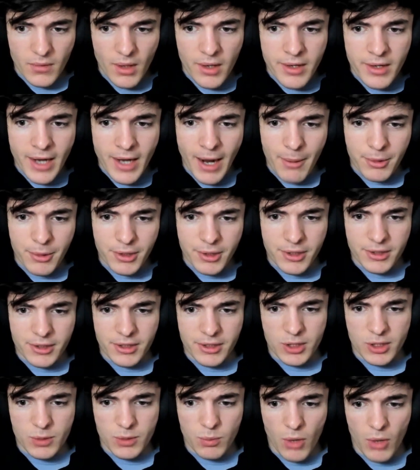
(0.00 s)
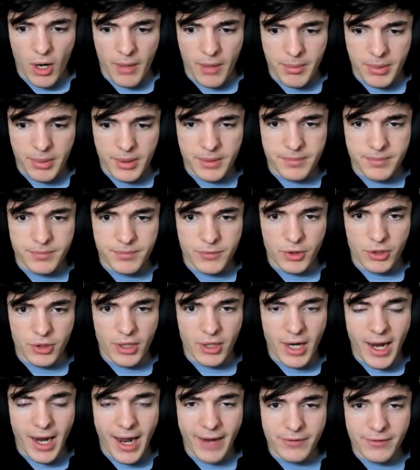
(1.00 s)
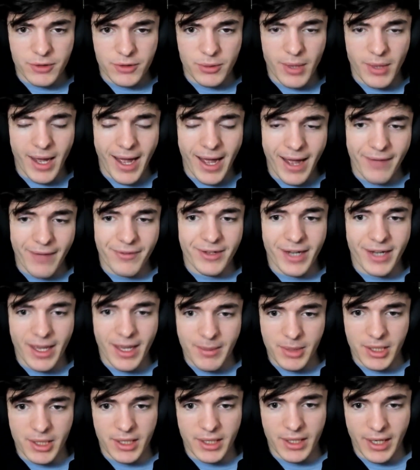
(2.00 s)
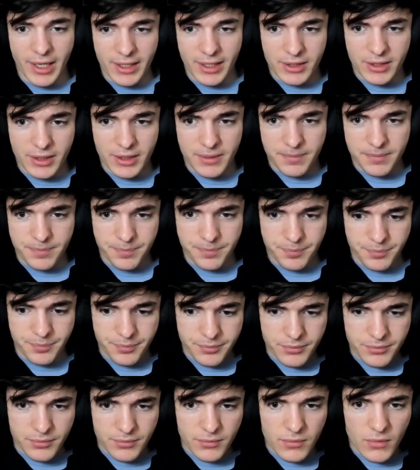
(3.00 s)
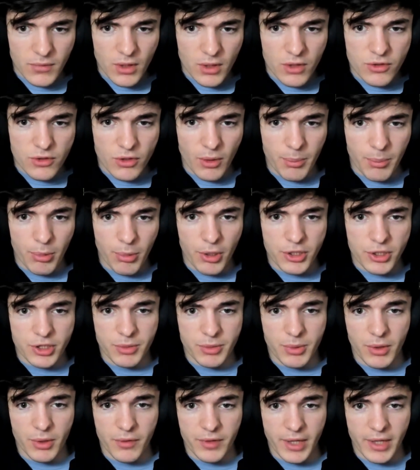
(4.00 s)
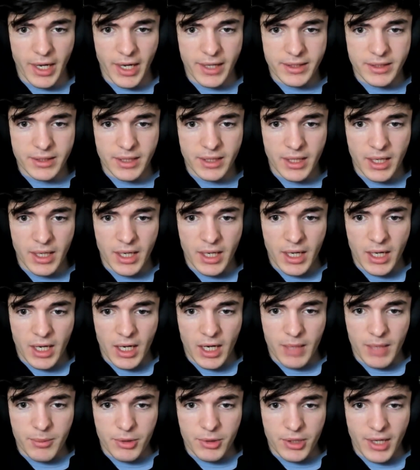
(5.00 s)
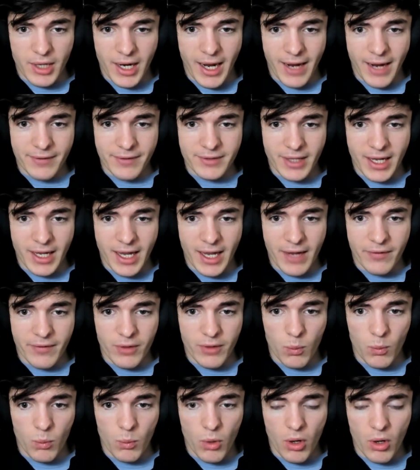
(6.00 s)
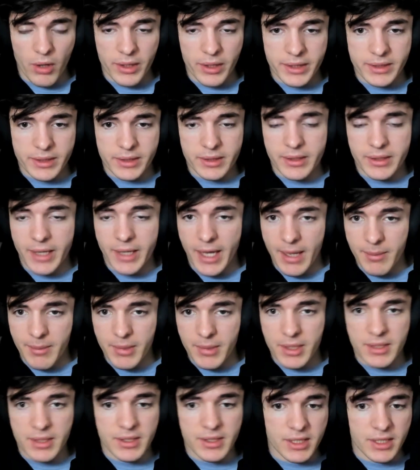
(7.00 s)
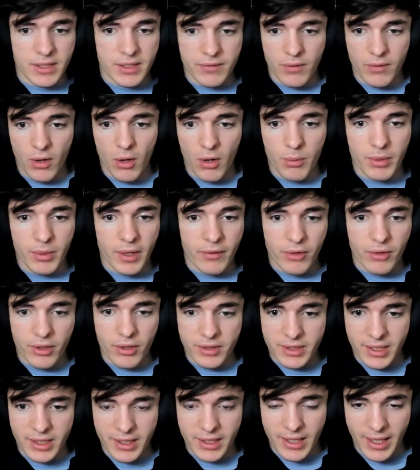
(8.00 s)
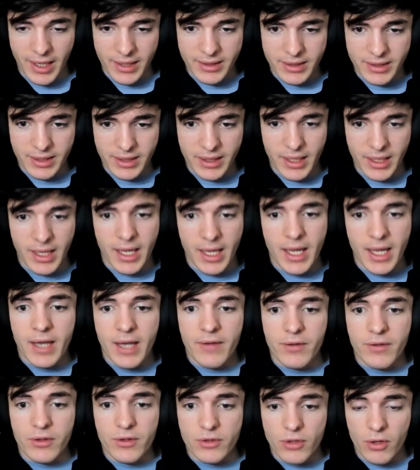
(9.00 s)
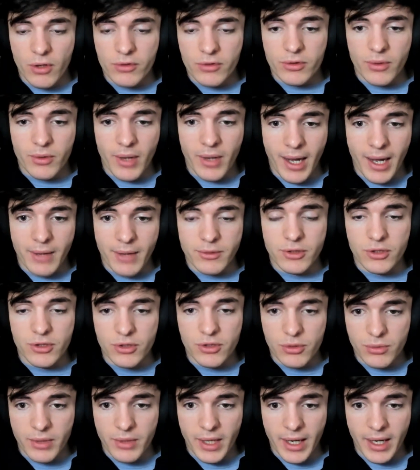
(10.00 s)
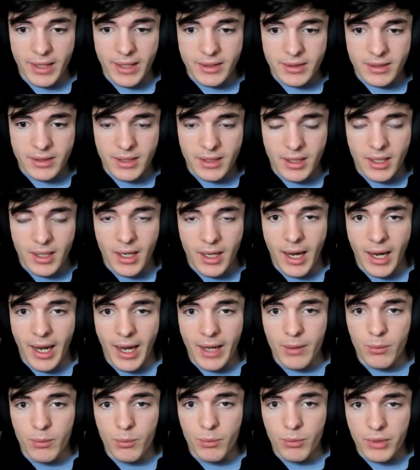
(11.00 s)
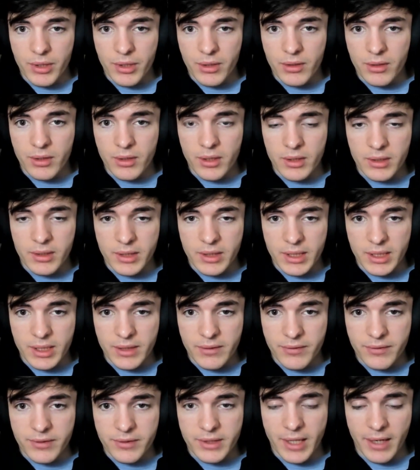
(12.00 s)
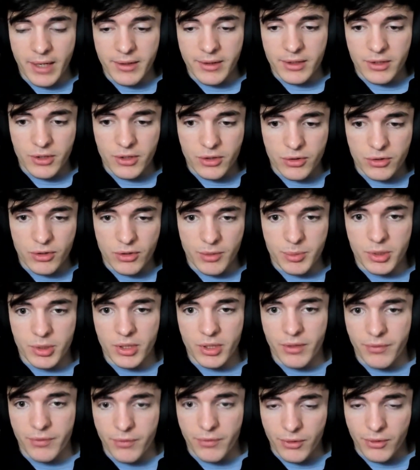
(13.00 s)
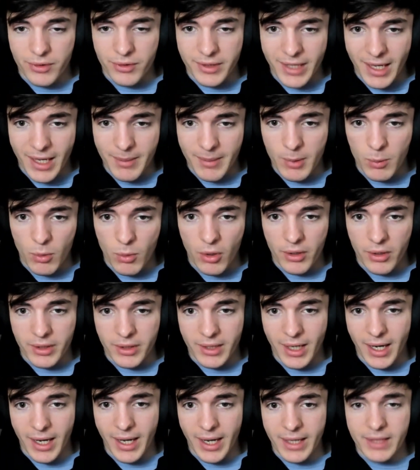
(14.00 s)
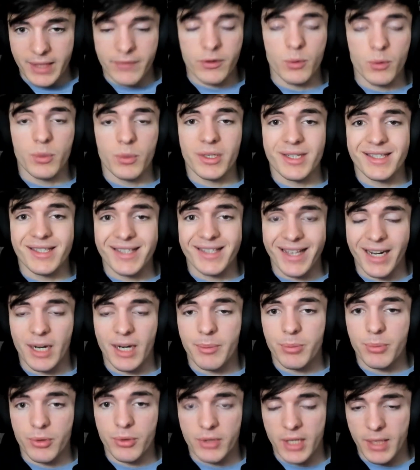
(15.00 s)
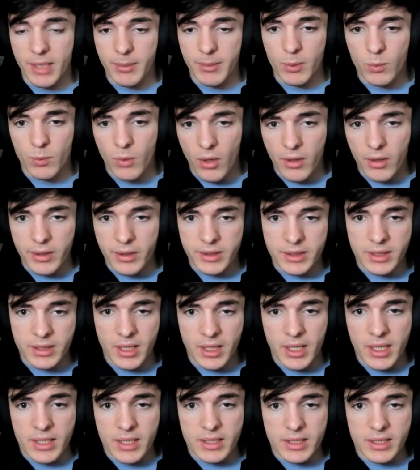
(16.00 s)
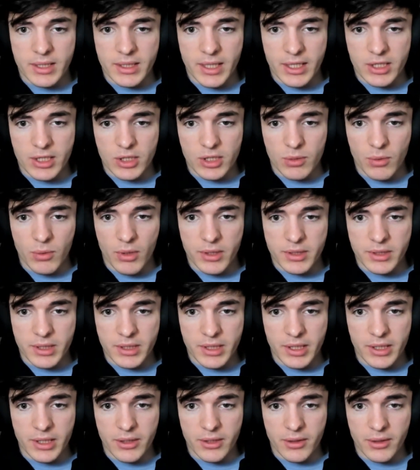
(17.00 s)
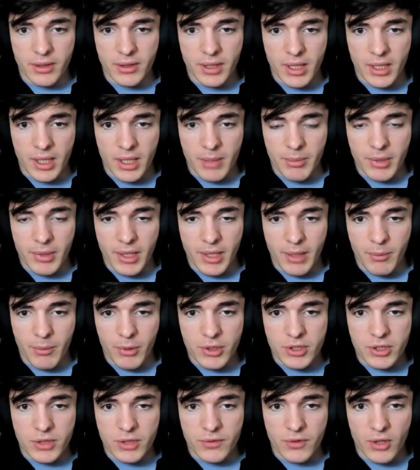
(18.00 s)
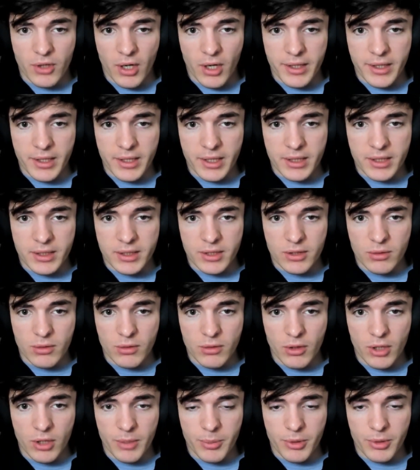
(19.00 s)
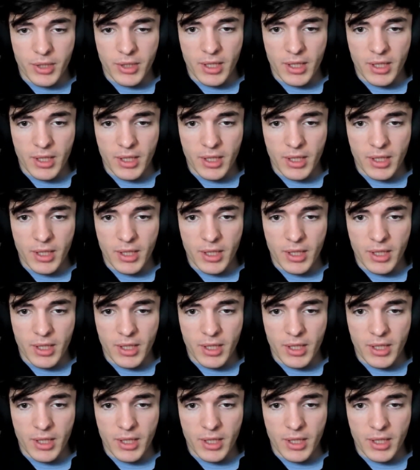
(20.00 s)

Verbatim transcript: Now we're going to click swap. You're going to have Nami connected. So I probably should have went over that. You're going to have a wallet, Nami, CC Vault, whatever else connected. If you don't know how to do that, I will leave down in the description a full Nami wallet guide if you want to set up your Nami wallet to get you onto here. But once you've gotten it, you load up your